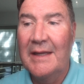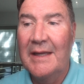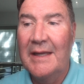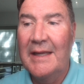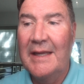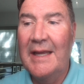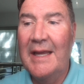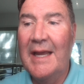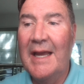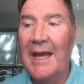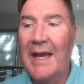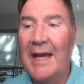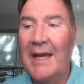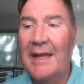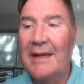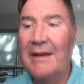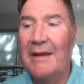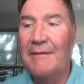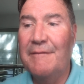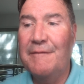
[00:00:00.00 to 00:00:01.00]
He
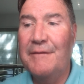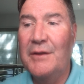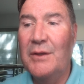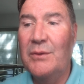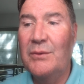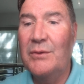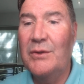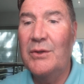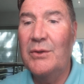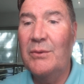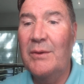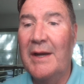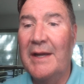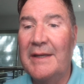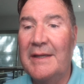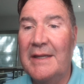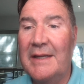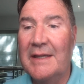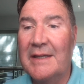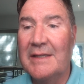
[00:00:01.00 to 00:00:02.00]
had a few new
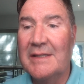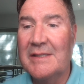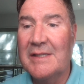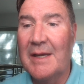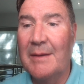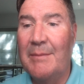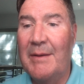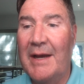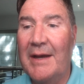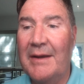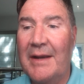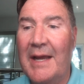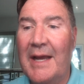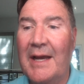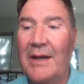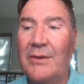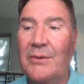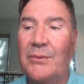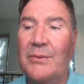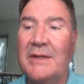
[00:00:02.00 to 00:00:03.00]
ideas about
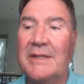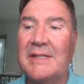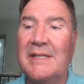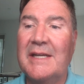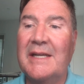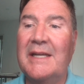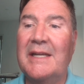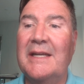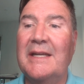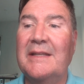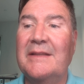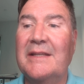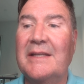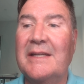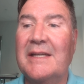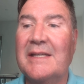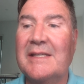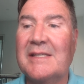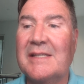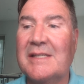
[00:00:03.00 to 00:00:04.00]
how to attain the
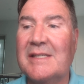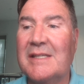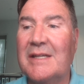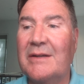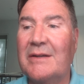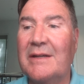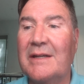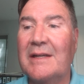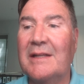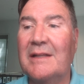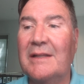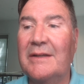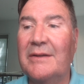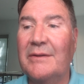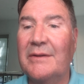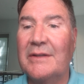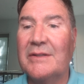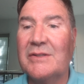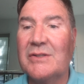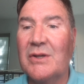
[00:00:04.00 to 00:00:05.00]
necessary
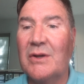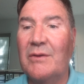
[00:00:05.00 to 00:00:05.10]
clearance